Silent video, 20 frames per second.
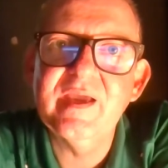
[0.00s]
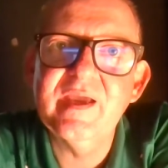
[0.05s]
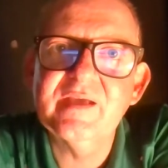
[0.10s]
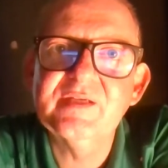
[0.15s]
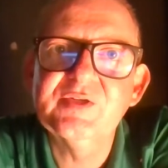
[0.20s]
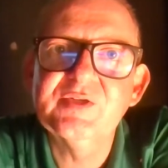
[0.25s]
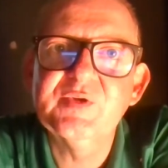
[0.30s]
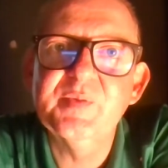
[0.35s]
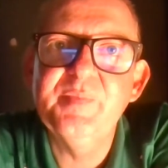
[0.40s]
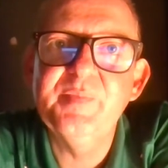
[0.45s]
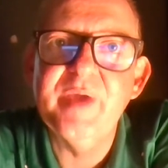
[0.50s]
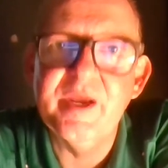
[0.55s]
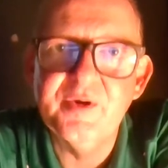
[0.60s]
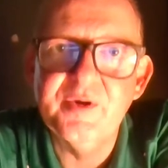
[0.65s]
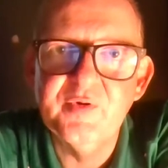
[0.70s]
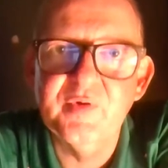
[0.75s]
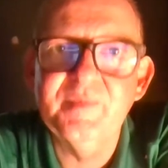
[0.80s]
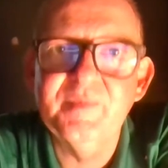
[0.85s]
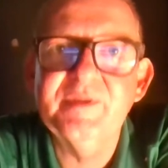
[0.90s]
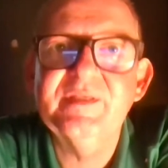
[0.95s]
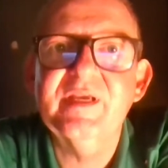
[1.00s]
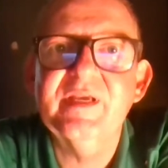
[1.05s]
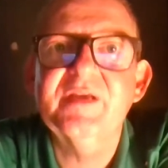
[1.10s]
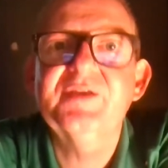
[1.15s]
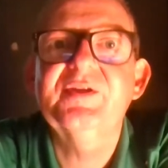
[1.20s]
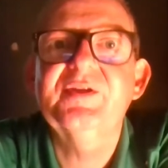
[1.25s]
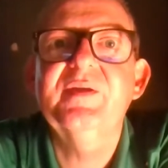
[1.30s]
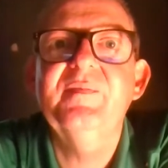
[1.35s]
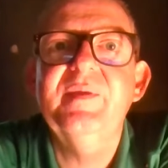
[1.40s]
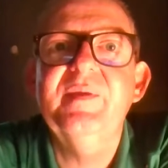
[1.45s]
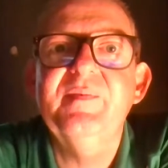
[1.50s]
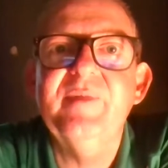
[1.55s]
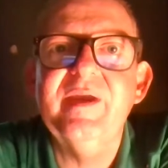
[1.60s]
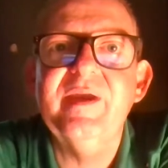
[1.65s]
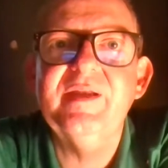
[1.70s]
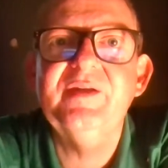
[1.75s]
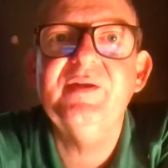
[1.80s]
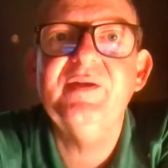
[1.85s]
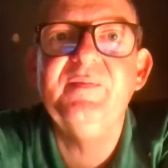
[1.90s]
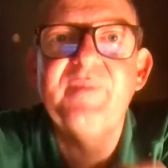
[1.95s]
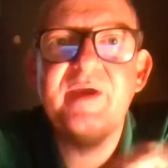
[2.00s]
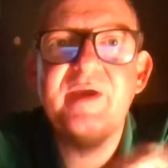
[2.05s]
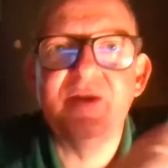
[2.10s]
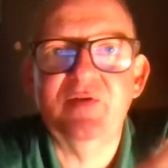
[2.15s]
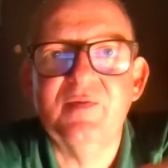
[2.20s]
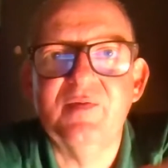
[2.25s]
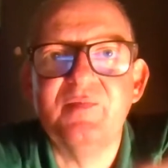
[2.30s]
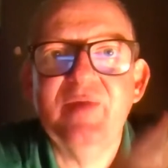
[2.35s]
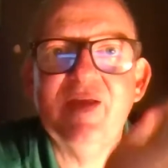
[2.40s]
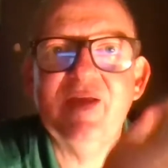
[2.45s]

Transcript: extra bedroom. It's actually going to be made to bedroom.